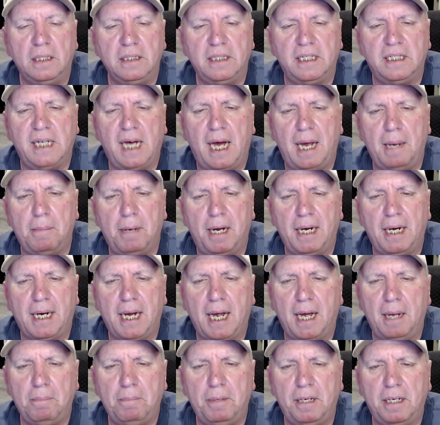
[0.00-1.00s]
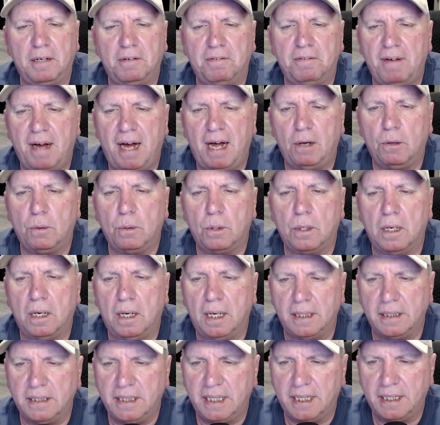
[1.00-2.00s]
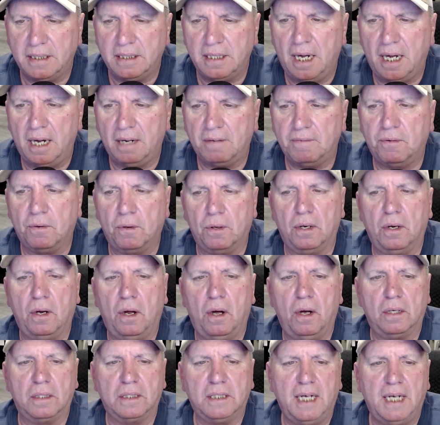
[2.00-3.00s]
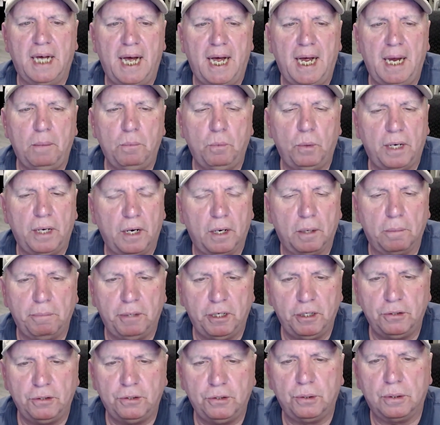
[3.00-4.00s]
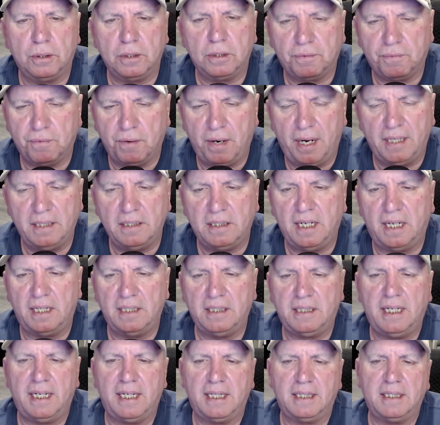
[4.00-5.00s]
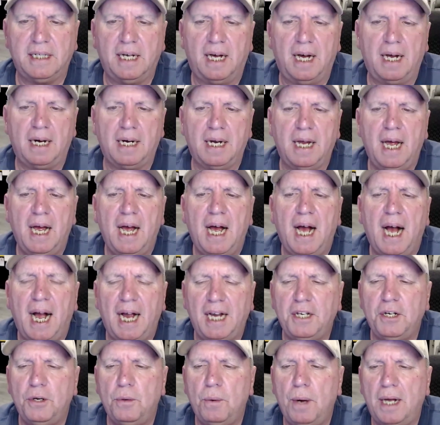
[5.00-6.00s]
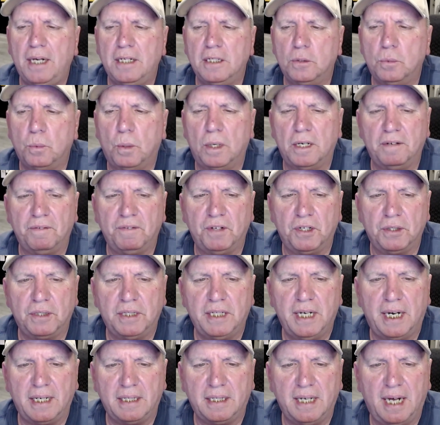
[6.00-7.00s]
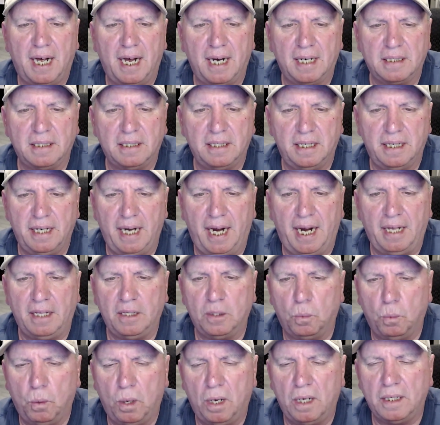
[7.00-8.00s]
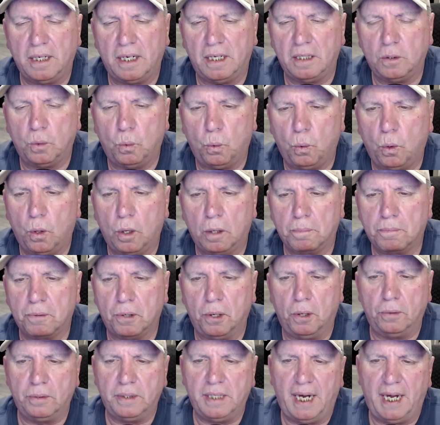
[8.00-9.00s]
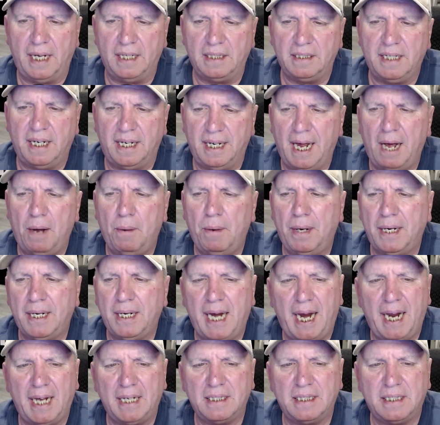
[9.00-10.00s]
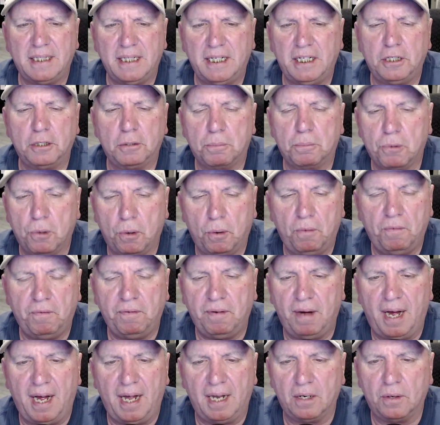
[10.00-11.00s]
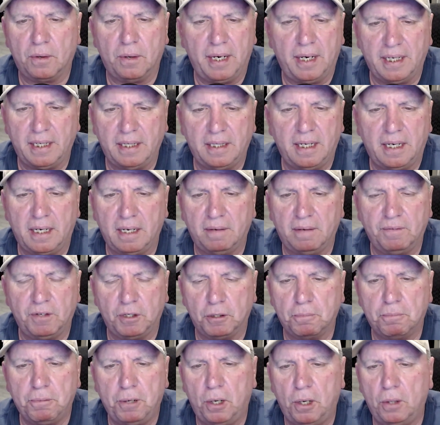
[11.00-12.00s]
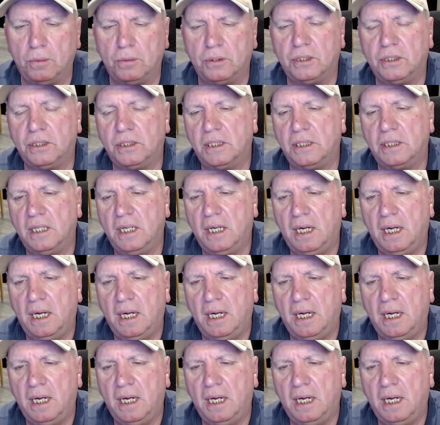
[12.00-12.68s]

Says, Hi, Mike. I've been a follower on TikTok for a long time. We are mutuals, friends on TikTok. I do edit one of your TikToks today, the one on the war protest, and now I can't see your profile or anything of your posts.